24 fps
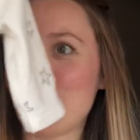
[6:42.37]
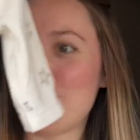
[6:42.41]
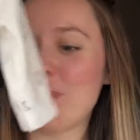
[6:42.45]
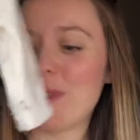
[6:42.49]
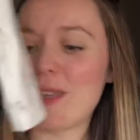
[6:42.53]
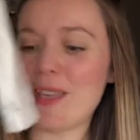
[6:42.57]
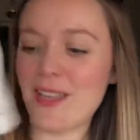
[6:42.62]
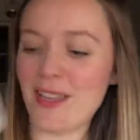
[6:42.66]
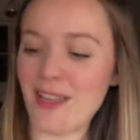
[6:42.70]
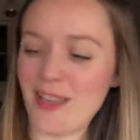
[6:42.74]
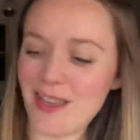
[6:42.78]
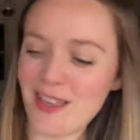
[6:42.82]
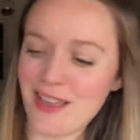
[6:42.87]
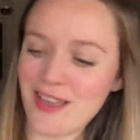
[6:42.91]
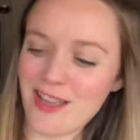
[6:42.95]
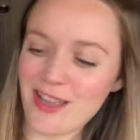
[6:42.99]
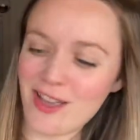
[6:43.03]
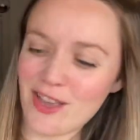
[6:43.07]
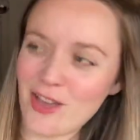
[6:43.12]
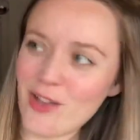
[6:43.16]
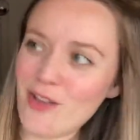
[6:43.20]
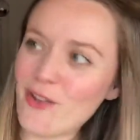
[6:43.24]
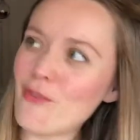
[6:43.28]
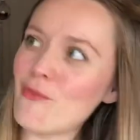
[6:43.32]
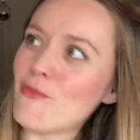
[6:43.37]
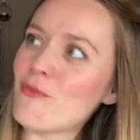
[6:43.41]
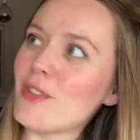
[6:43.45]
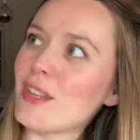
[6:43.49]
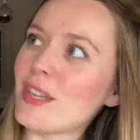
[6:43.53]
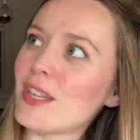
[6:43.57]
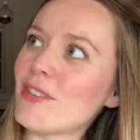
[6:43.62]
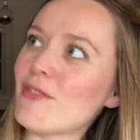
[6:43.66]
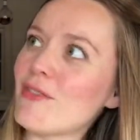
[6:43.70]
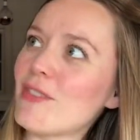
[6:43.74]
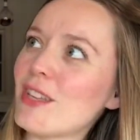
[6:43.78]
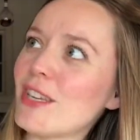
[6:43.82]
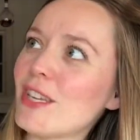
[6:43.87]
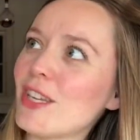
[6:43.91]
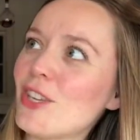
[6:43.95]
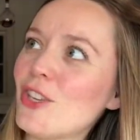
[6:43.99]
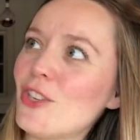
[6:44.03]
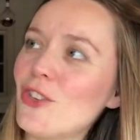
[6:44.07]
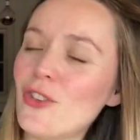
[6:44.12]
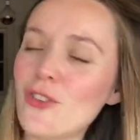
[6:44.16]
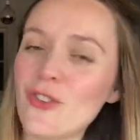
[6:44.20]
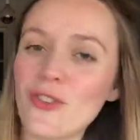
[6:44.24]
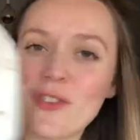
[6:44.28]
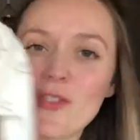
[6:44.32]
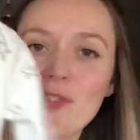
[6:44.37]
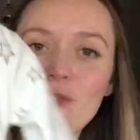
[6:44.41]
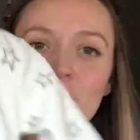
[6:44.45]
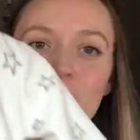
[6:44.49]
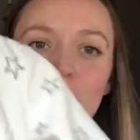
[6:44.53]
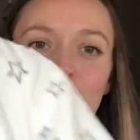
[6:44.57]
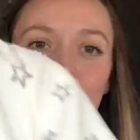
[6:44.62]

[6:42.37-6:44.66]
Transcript: be a really, really cute